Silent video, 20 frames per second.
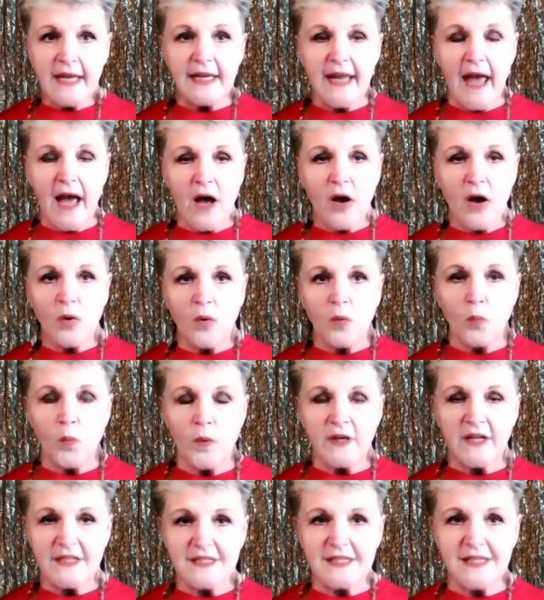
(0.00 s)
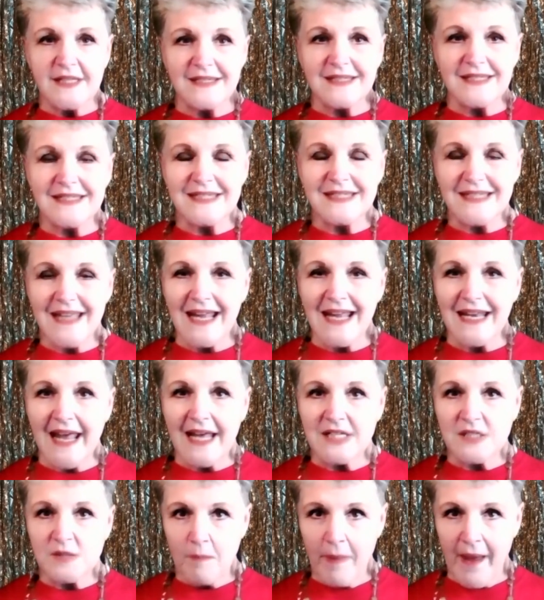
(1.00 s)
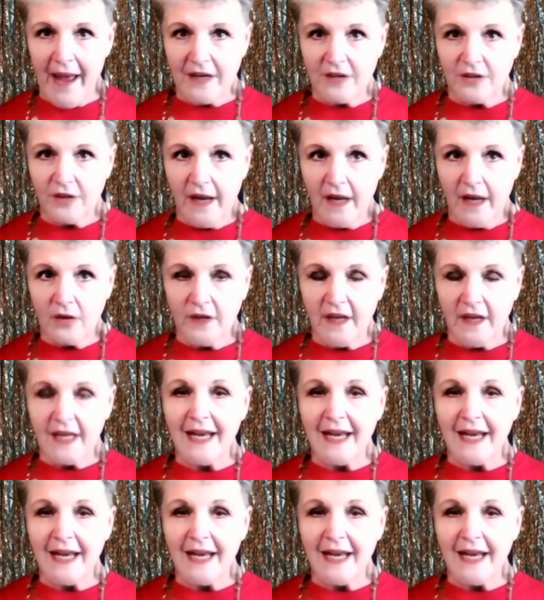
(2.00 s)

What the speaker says: Now, when it says set as background,